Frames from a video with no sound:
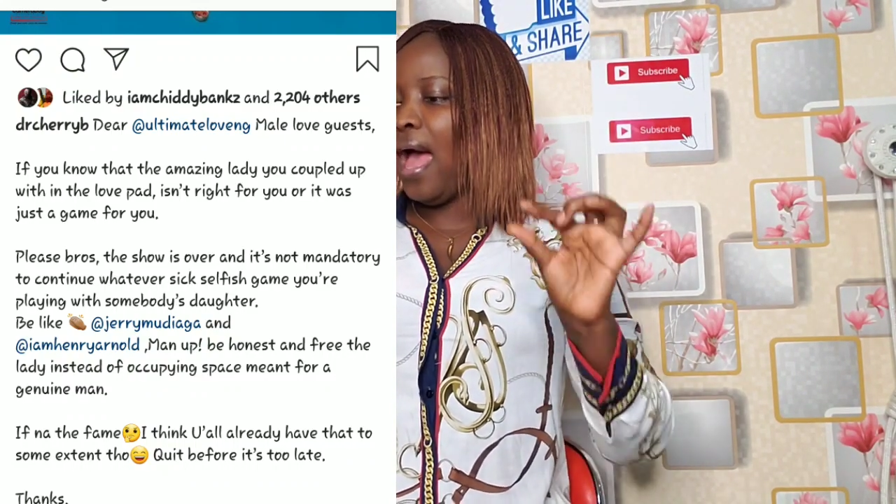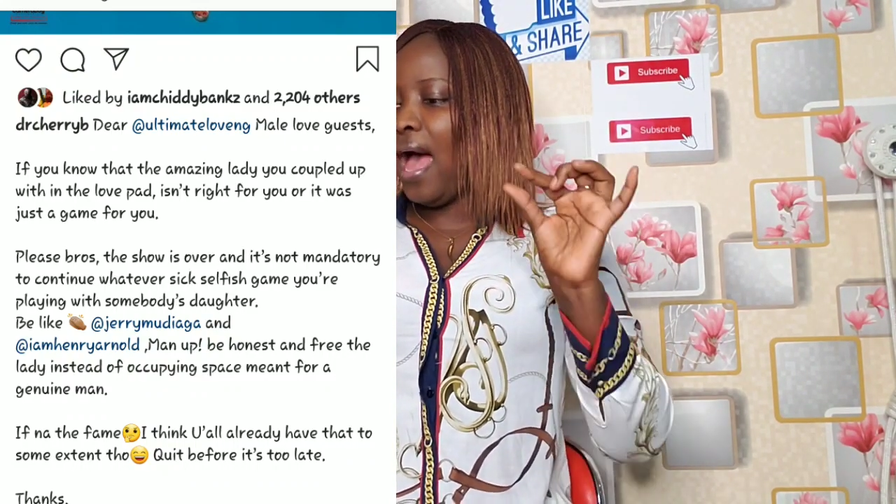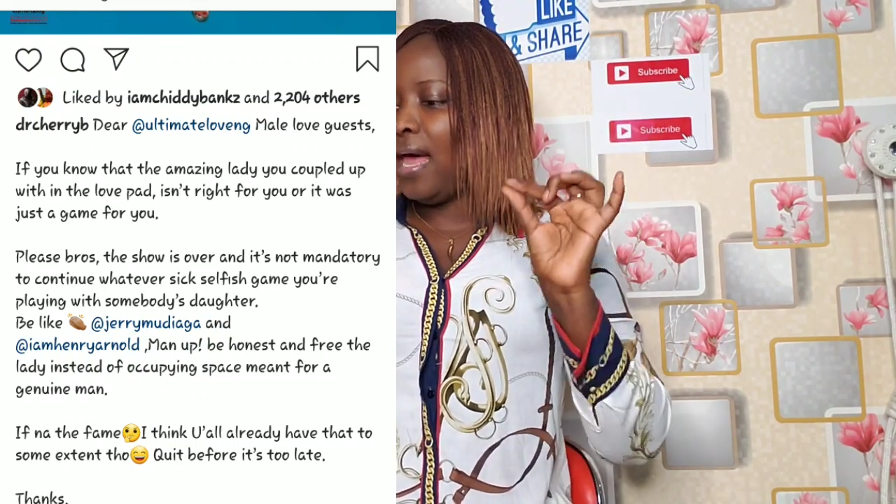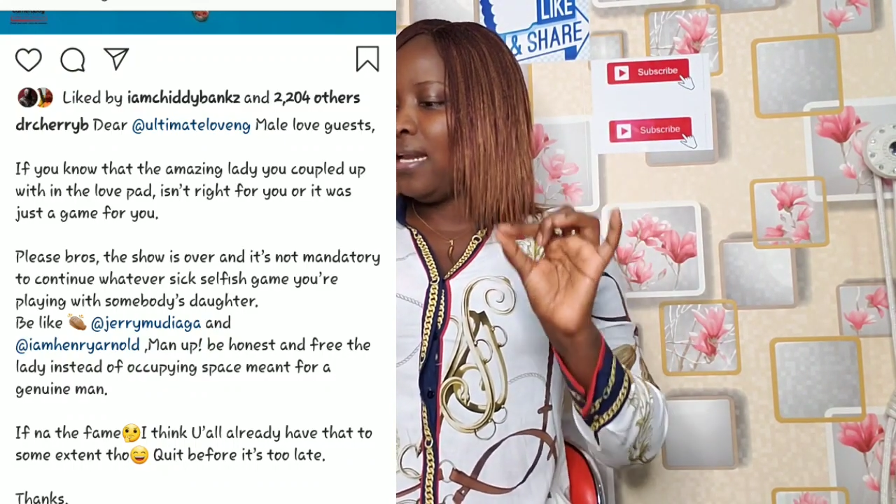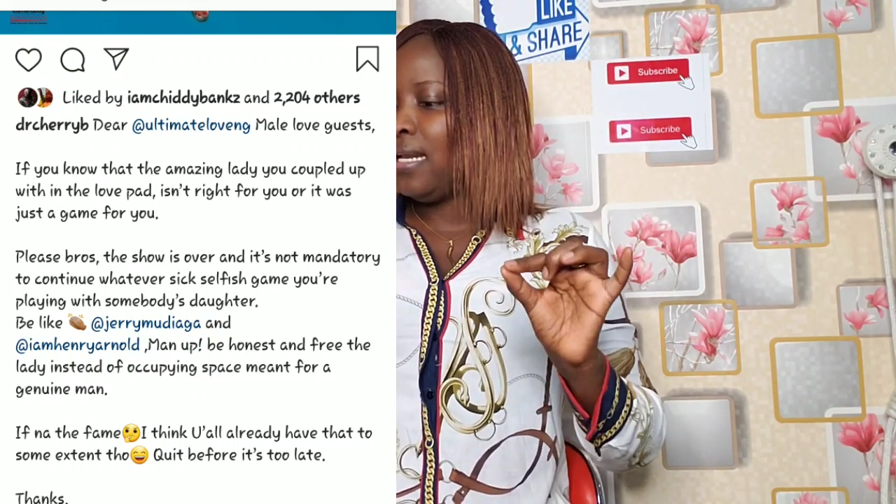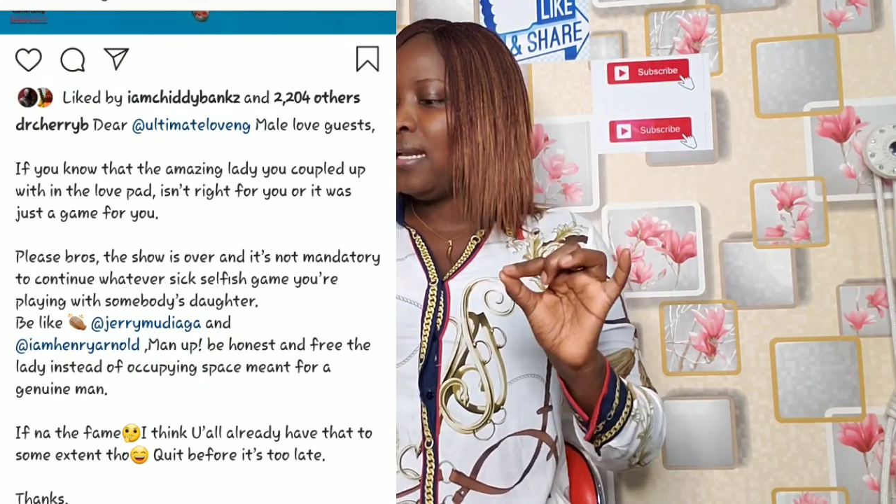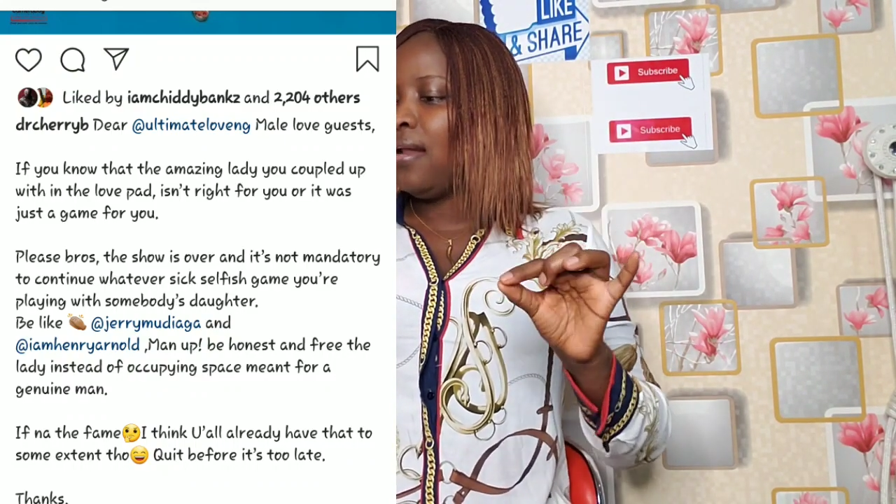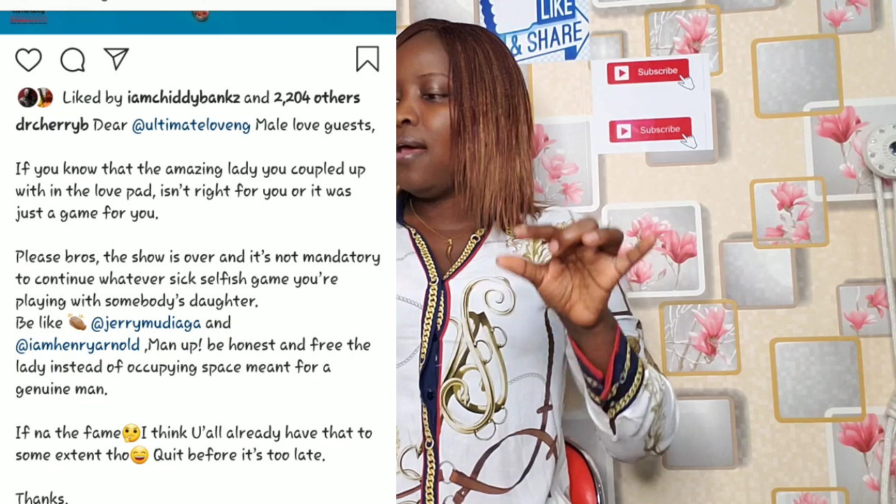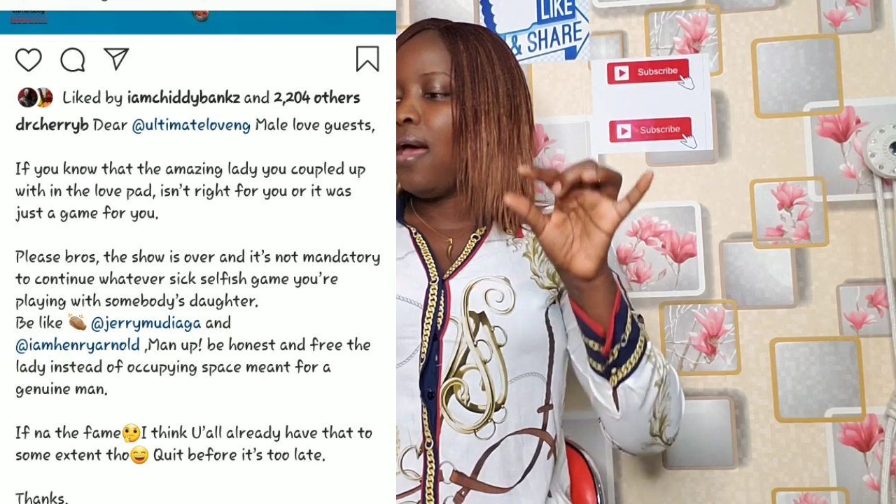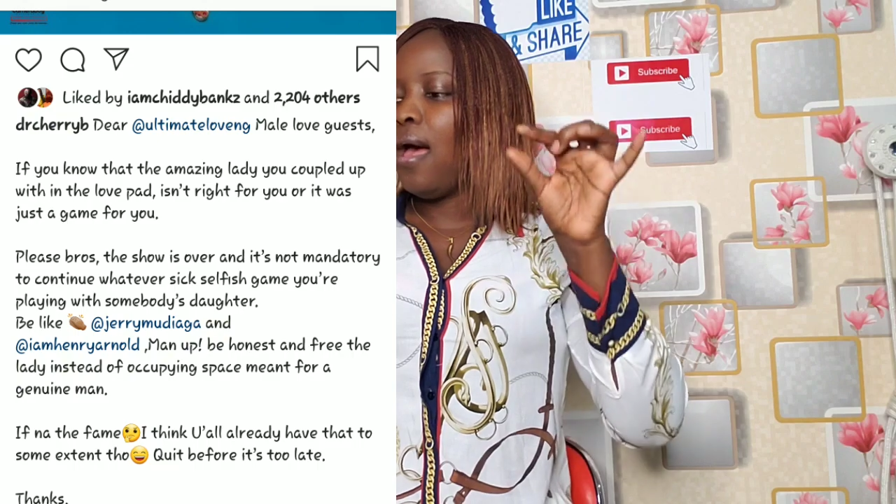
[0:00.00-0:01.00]
and
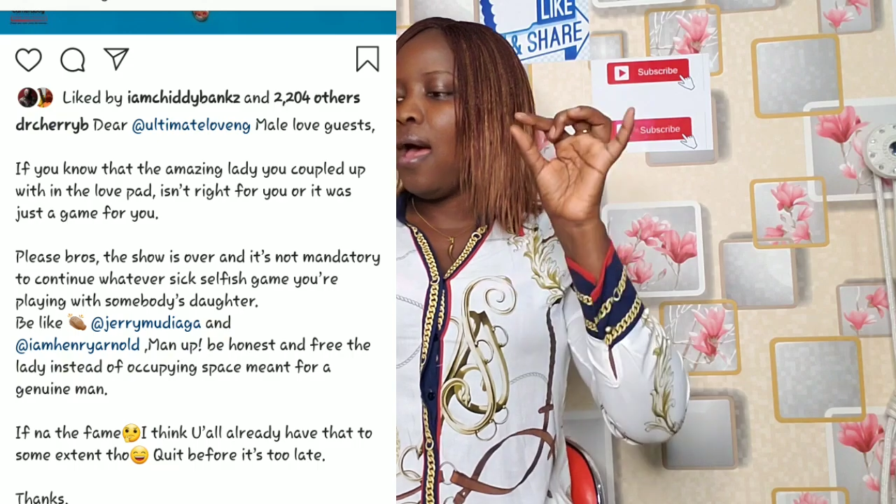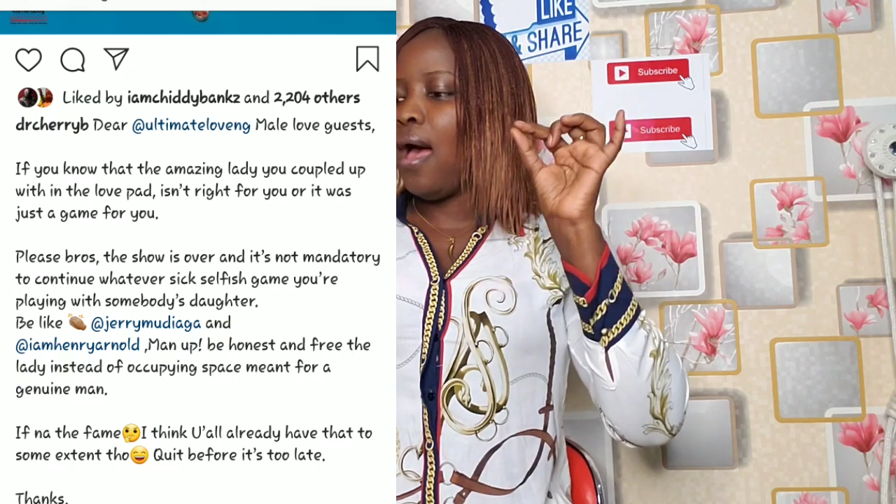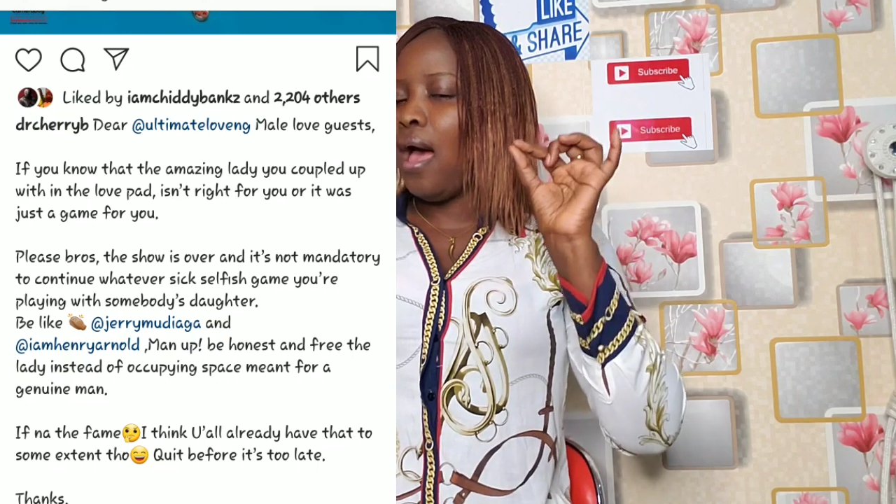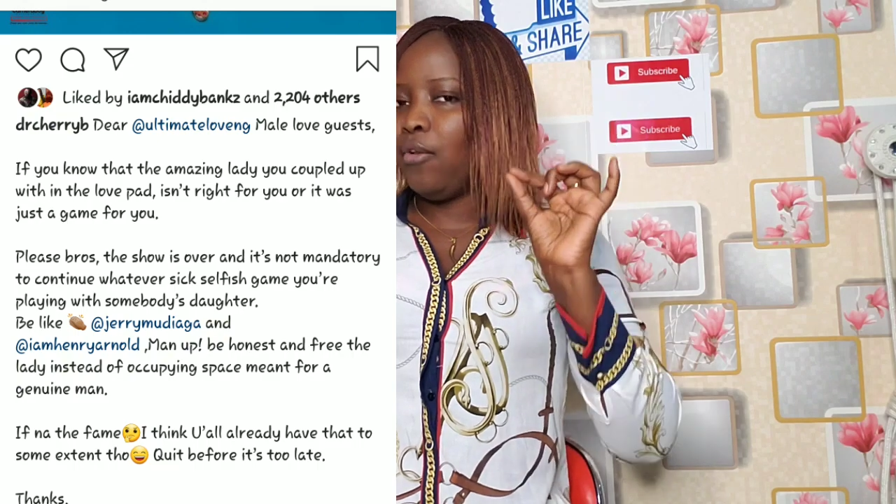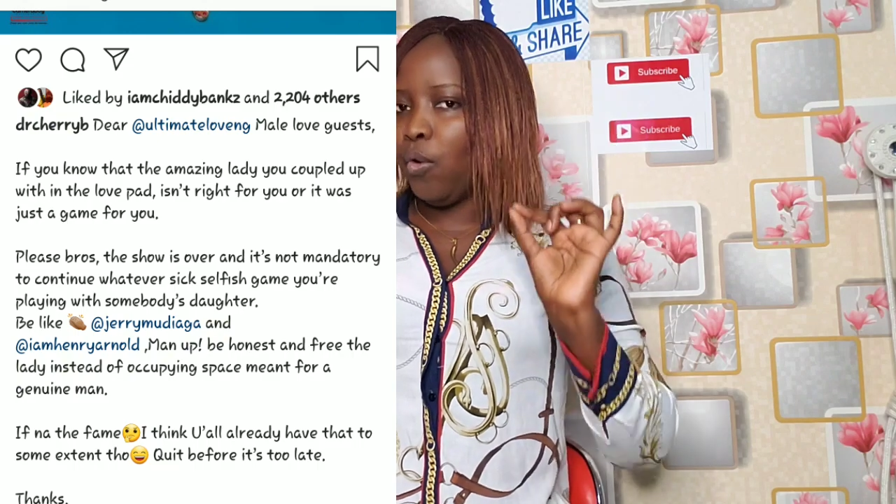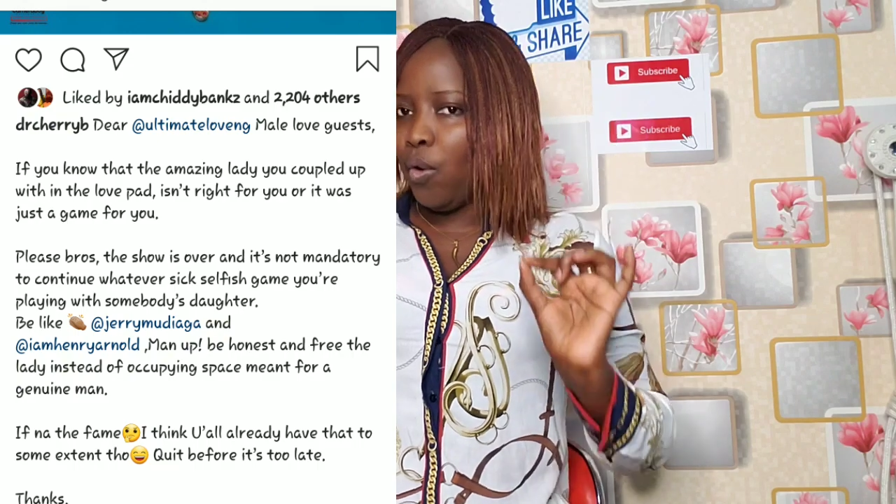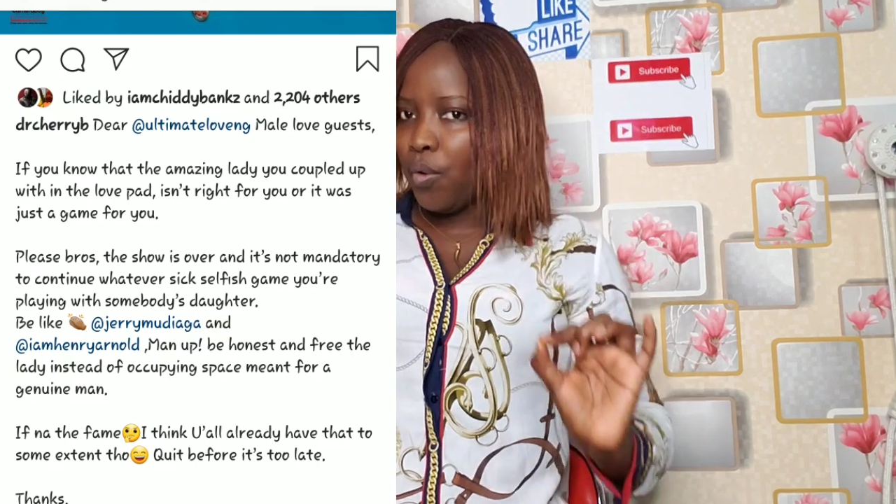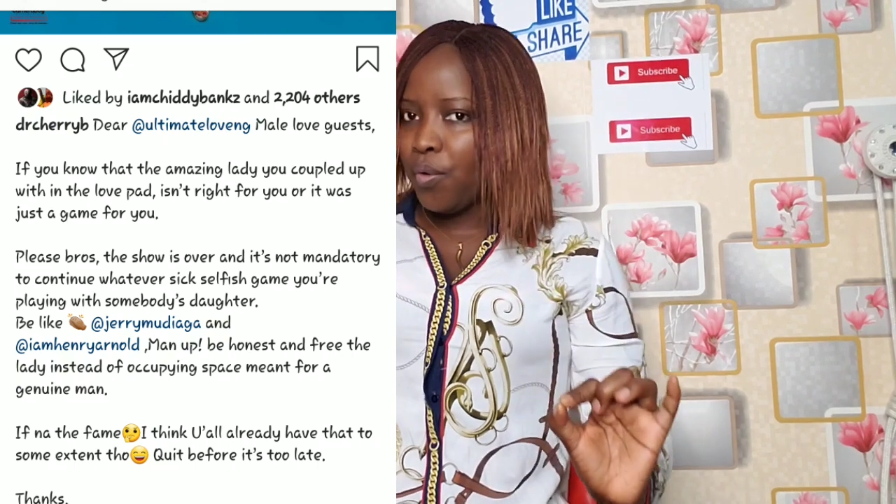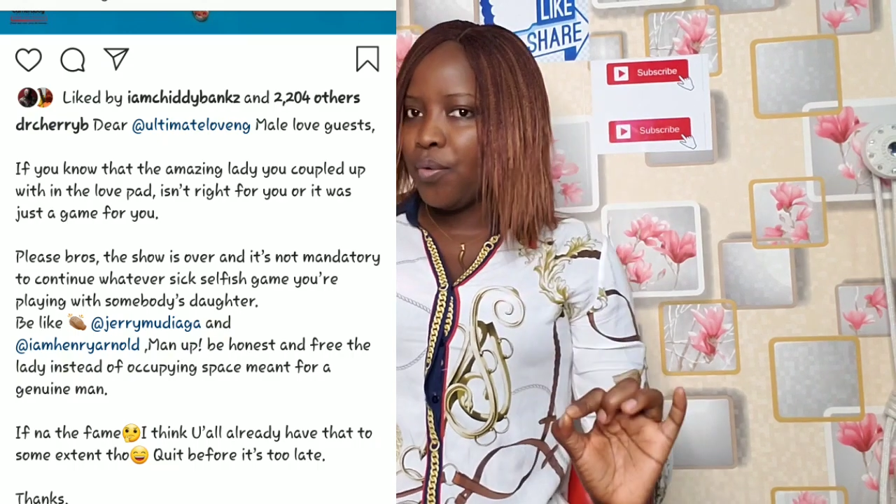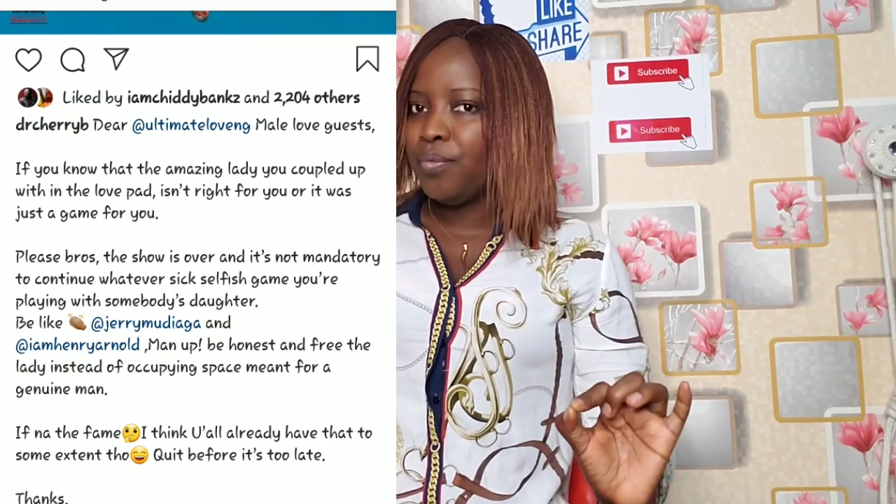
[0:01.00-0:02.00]
Anorld.